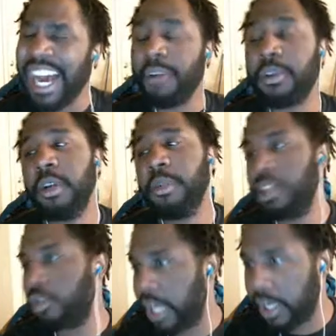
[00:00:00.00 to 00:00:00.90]
I have so
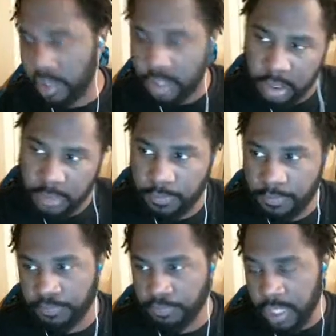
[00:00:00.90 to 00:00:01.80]
many dragons.
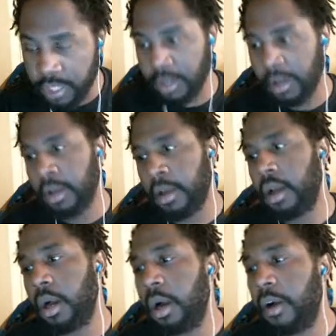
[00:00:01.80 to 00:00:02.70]

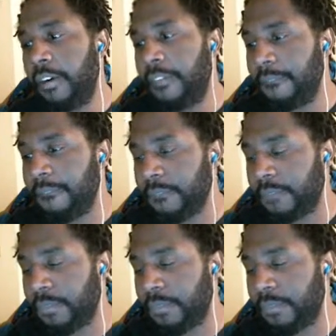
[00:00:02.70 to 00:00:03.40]
um...